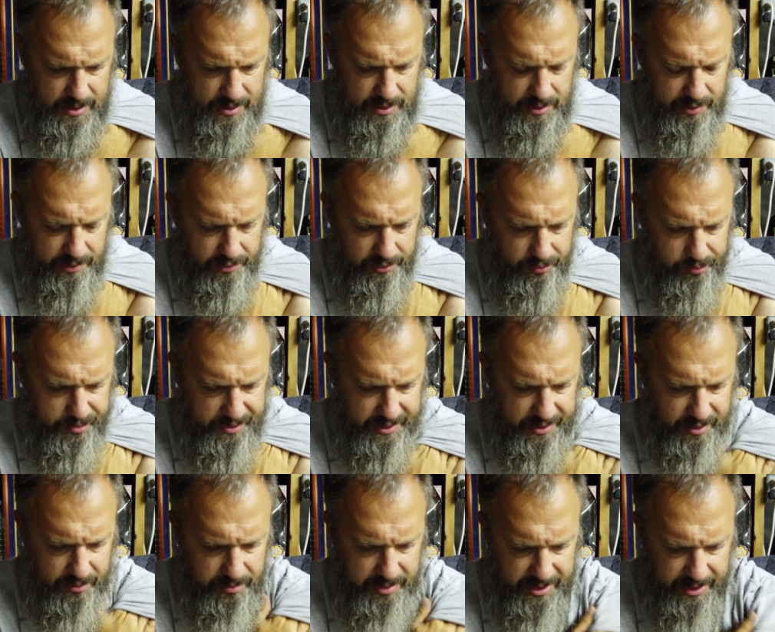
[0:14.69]
little
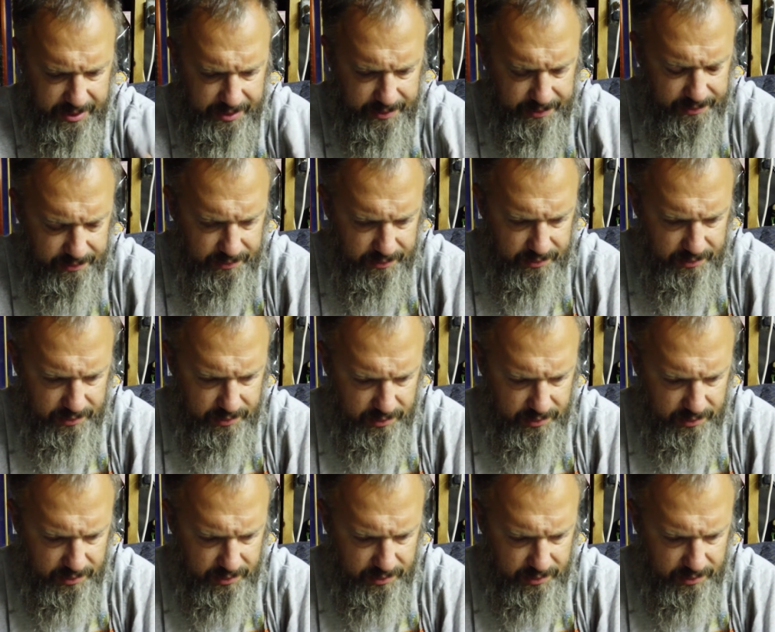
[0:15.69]
bit about